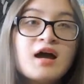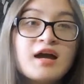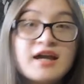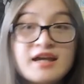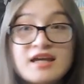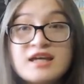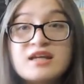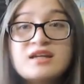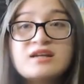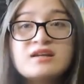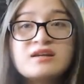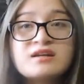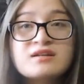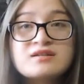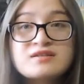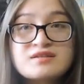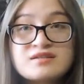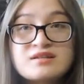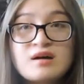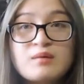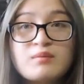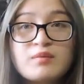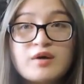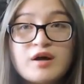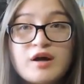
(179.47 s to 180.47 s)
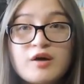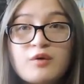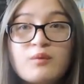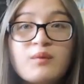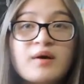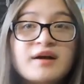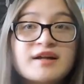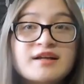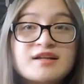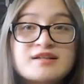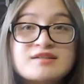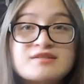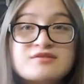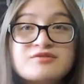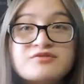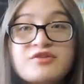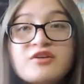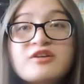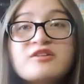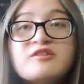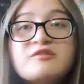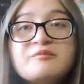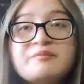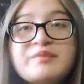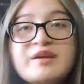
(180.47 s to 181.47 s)
in summer when it's
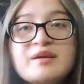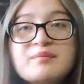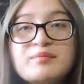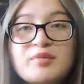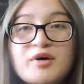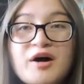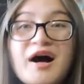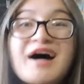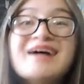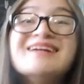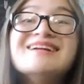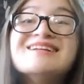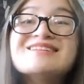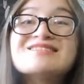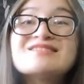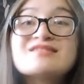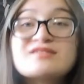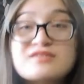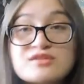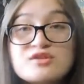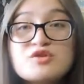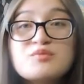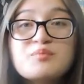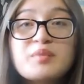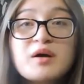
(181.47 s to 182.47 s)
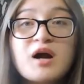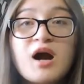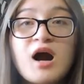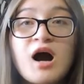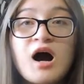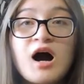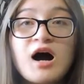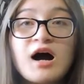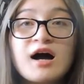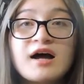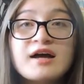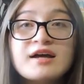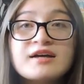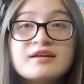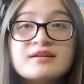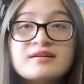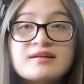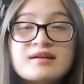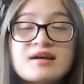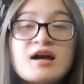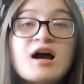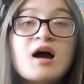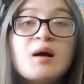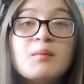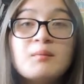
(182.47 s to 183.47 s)
full of people and it's super hot,
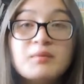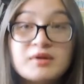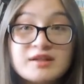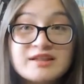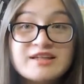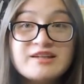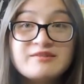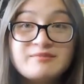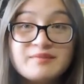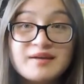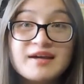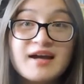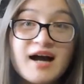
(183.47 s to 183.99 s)
believe me,